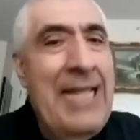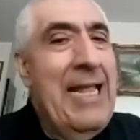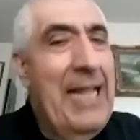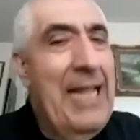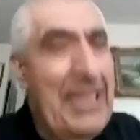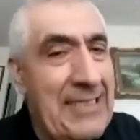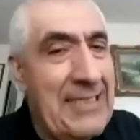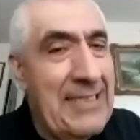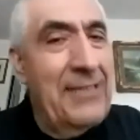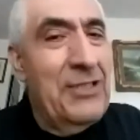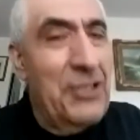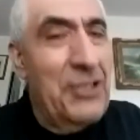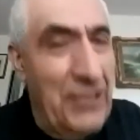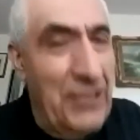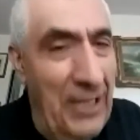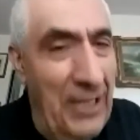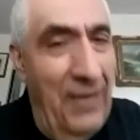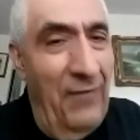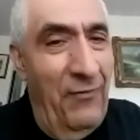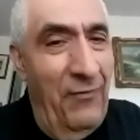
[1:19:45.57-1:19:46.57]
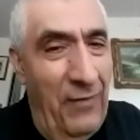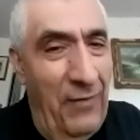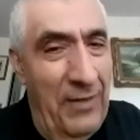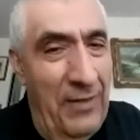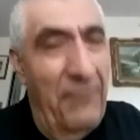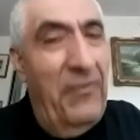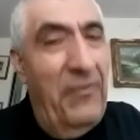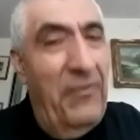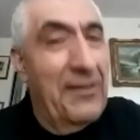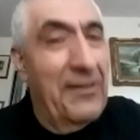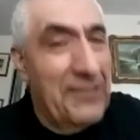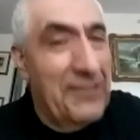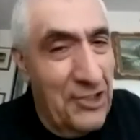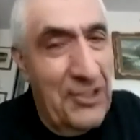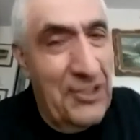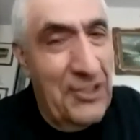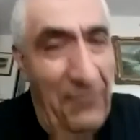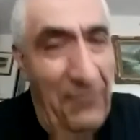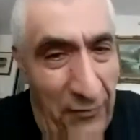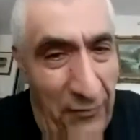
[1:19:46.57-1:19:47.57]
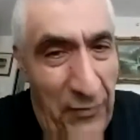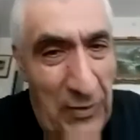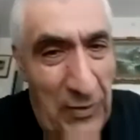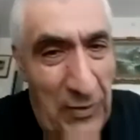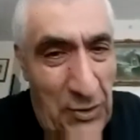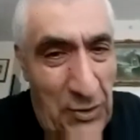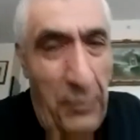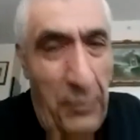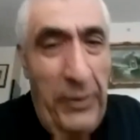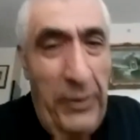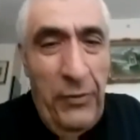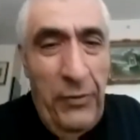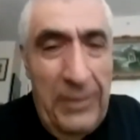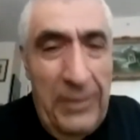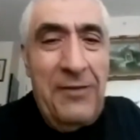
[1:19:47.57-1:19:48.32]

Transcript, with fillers: it's on a shelf, it fell on a shelf. So when you go to